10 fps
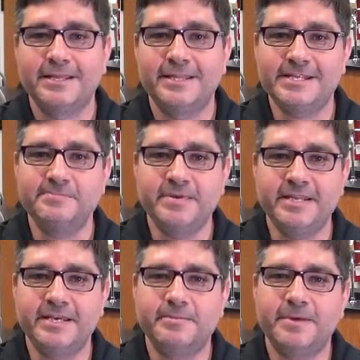This
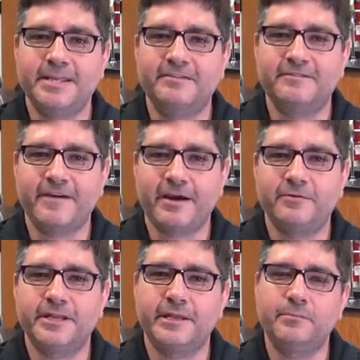medium is
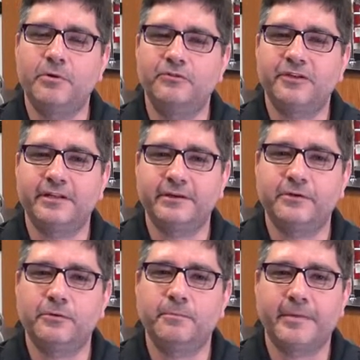found in most
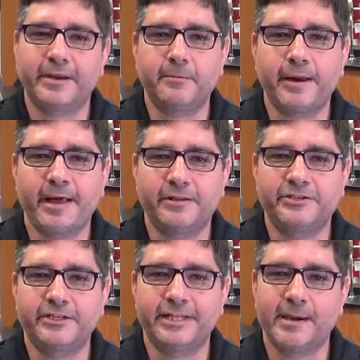clinical
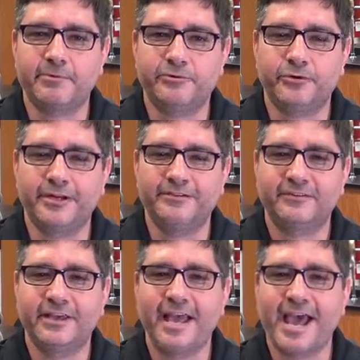microbiology laboratories,
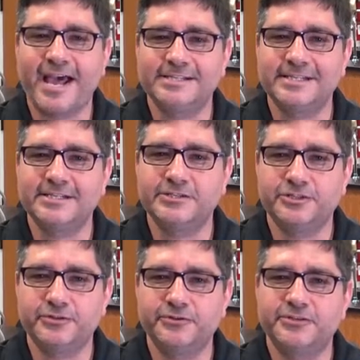as it is
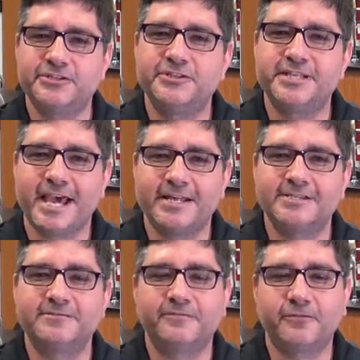used to
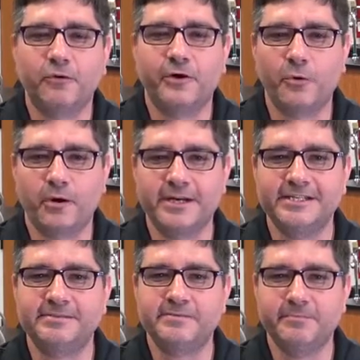test for an
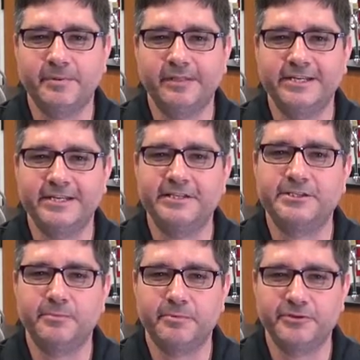organism's ability
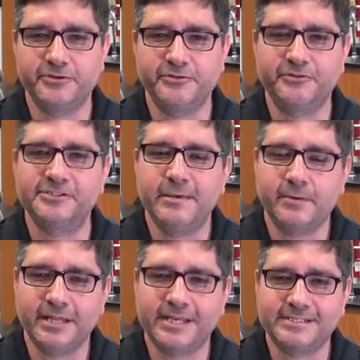to produce
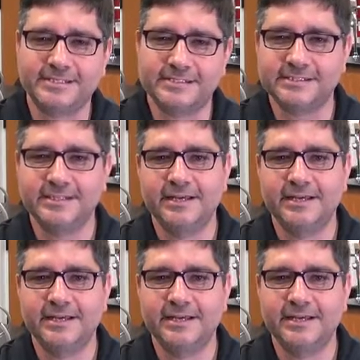hemolysis.